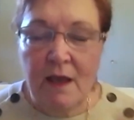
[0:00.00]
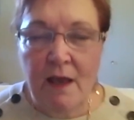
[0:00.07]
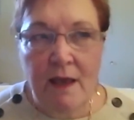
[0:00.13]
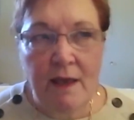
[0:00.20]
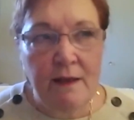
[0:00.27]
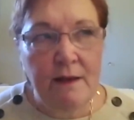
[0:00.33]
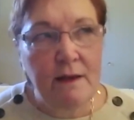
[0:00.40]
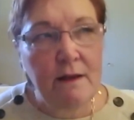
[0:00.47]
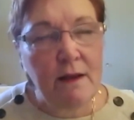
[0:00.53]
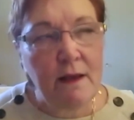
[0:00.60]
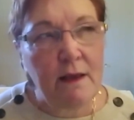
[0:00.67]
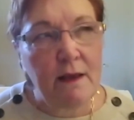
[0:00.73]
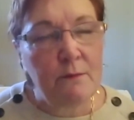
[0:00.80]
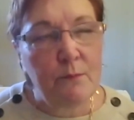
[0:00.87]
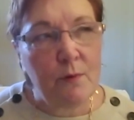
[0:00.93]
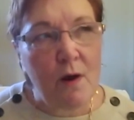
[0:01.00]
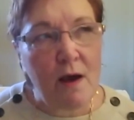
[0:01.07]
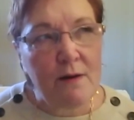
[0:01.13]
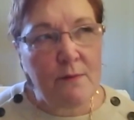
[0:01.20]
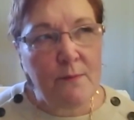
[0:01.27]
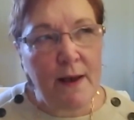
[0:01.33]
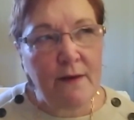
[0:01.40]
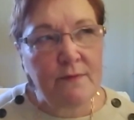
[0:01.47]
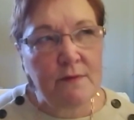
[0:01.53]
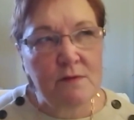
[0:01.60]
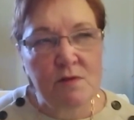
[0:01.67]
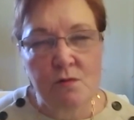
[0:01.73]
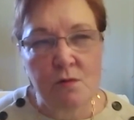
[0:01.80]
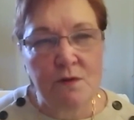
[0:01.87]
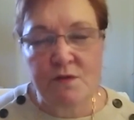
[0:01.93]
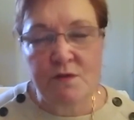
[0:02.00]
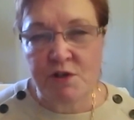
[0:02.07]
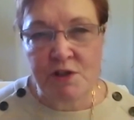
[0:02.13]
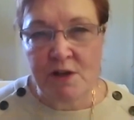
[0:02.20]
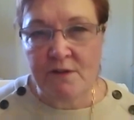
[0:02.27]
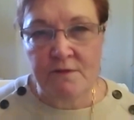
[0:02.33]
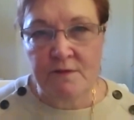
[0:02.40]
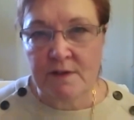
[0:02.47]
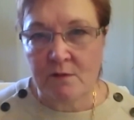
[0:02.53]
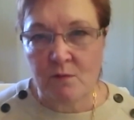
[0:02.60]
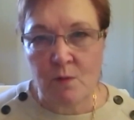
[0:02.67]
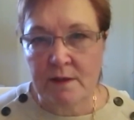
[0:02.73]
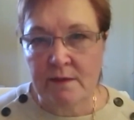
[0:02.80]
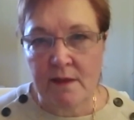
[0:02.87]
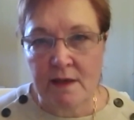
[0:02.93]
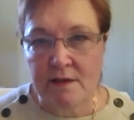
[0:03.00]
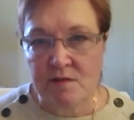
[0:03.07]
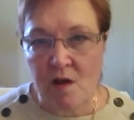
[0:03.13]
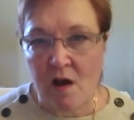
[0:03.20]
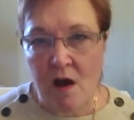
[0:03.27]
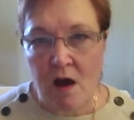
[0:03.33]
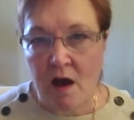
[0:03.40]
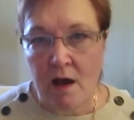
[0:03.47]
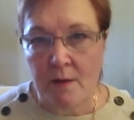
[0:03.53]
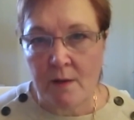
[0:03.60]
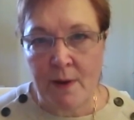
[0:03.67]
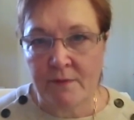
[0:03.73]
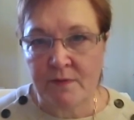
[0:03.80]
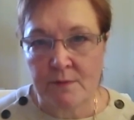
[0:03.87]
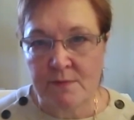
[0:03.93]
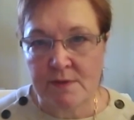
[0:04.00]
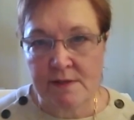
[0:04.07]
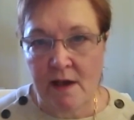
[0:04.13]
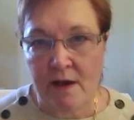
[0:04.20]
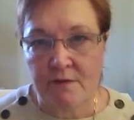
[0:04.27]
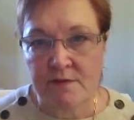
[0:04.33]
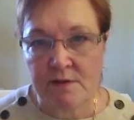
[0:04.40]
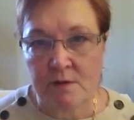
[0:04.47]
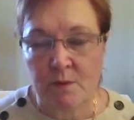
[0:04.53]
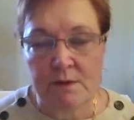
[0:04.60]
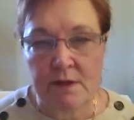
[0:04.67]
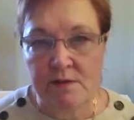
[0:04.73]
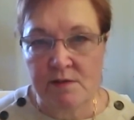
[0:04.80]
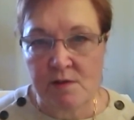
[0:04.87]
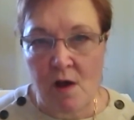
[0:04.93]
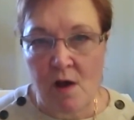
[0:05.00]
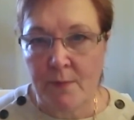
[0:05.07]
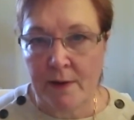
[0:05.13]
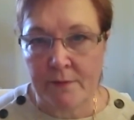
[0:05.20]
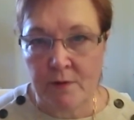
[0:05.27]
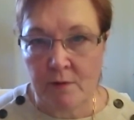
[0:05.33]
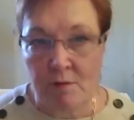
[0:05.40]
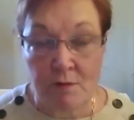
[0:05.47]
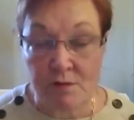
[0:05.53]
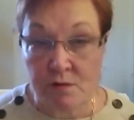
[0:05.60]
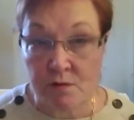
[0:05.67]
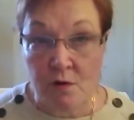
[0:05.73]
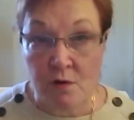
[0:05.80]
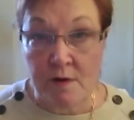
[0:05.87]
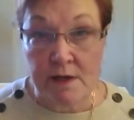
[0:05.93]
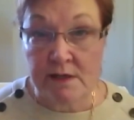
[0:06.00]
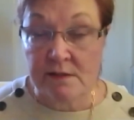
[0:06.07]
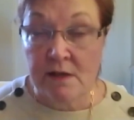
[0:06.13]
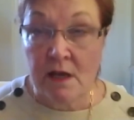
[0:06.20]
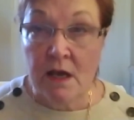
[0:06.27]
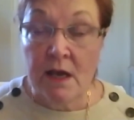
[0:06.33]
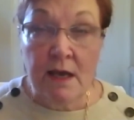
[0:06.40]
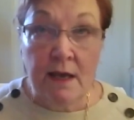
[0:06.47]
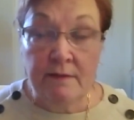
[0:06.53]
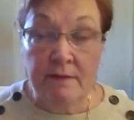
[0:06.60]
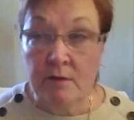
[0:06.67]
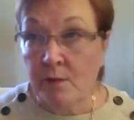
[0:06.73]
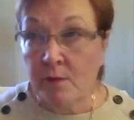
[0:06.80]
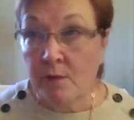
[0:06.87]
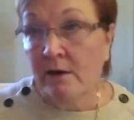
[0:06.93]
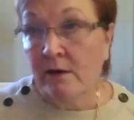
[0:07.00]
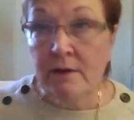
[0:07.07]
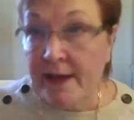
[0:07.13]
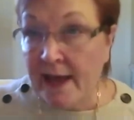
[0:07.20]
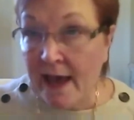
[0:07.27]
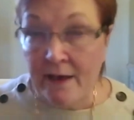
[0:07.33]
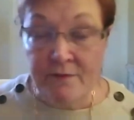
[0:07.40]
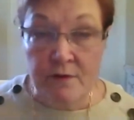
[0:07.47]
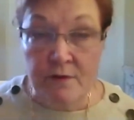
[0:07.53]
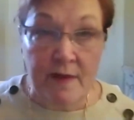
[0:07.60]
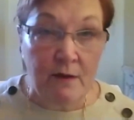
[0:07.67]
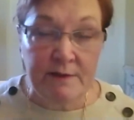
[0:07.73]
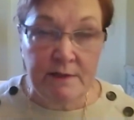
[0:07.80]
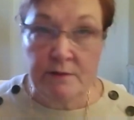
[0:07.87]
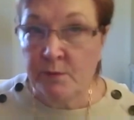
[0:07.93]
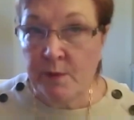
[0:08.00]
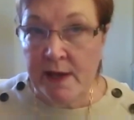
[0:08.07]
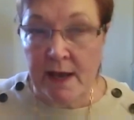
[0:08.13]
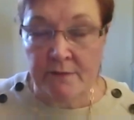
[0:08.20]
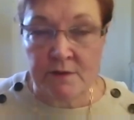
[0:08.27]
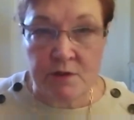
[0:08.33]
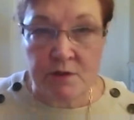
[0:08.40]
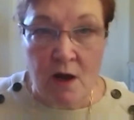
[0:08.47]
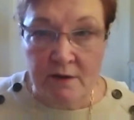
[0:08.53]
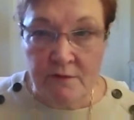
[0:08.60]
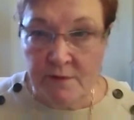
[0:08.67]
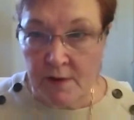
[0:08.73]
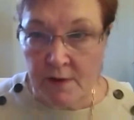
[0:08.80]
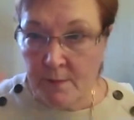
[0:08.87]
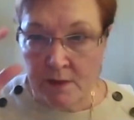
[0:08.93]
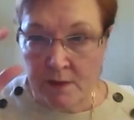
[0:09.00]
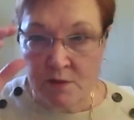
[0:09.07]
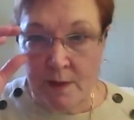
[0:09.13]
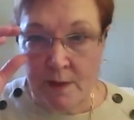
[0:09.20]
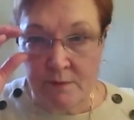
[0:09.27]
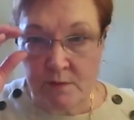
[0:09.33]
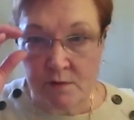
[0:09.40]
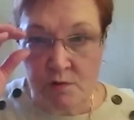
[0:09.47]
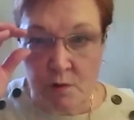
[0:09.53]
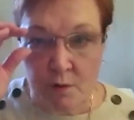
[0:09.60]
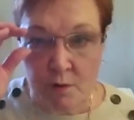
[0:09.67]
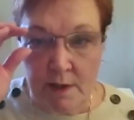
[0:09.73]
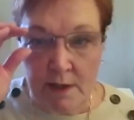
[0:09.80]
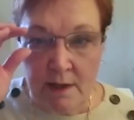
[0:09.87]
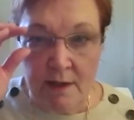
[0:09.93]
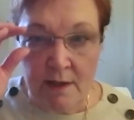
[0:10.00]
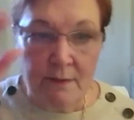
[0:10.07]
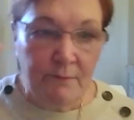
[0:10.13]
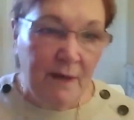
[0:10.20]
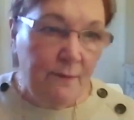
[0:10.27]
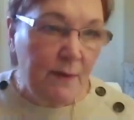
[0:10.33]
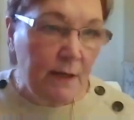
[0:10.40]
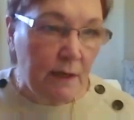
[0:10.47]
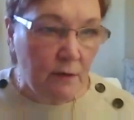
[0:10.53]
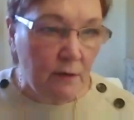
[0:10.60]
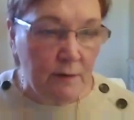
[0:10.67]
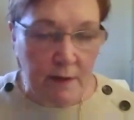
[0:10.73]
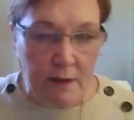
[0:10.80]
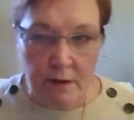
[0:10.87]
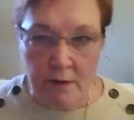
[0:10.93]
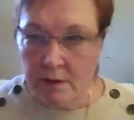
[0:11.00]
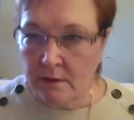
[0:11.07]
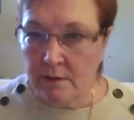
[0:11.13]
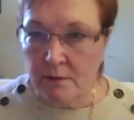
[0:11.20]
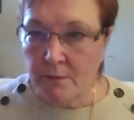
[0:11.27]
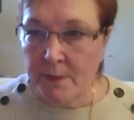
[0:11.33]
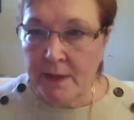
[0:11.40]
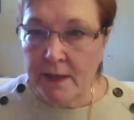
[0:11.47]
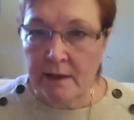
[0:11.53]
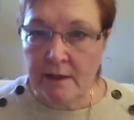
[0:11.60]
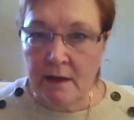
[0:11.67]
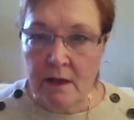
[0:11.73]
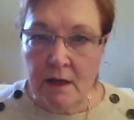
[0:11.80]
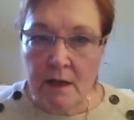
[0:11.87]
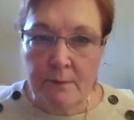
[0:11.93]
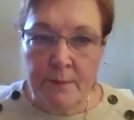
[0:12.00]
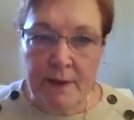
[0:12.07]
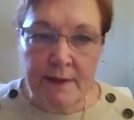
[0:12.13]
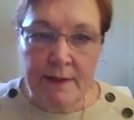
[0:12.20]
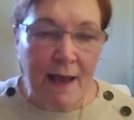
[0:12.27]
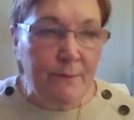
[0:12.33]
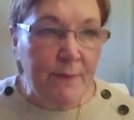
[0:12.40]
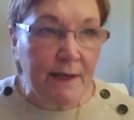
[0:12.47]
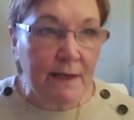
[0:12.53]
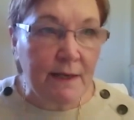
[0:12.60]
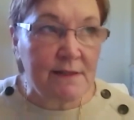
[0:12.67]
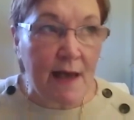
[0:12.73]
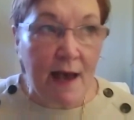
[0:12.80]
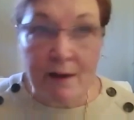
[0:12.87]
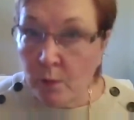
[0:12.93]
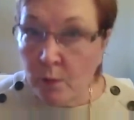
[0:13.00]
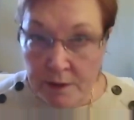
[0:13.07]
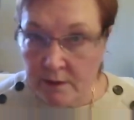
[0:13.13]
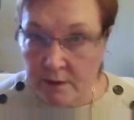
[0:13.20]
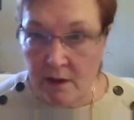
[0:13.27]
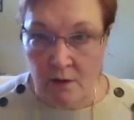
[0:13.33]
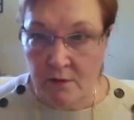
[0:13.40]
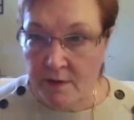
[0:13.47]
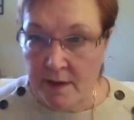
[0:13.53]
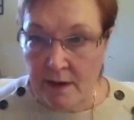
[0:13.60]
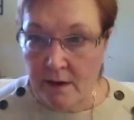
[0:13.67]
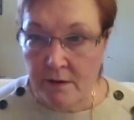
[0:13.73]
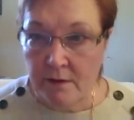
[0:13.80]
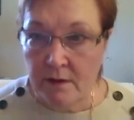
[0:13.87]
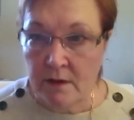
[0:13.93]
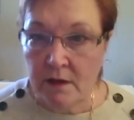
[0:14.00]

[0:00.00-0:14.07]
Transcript: And it brought about this sort of shift in what they saw about themselves and what they saw about their own stories. And then rarely after that did we have to talk very much about the story, maybe here and there in a little bit, but not because I wouldn't go there,